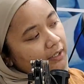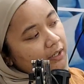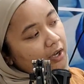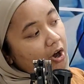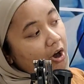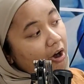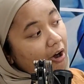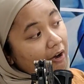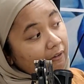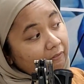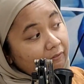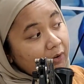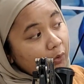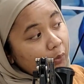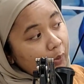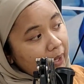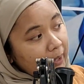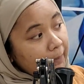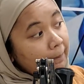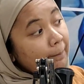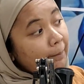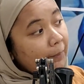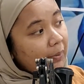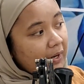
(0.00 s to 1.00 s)
overwhelmed
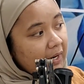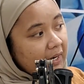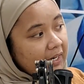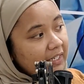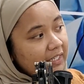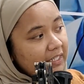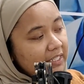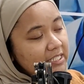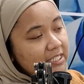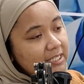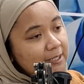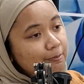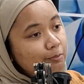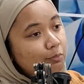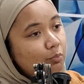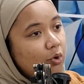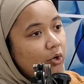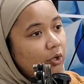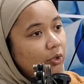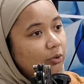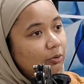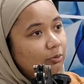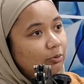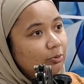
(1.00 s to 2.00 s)
part is more
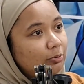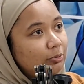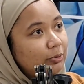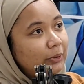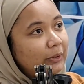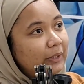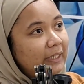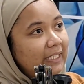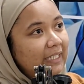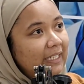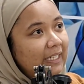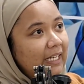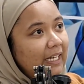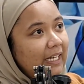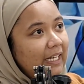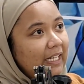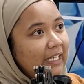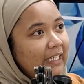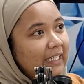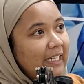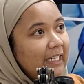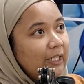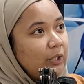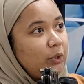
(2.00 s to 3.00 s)
to they
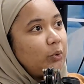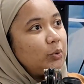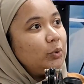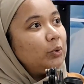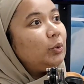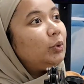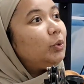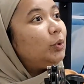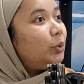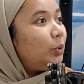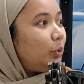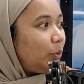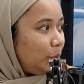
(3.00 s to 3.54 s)
don't know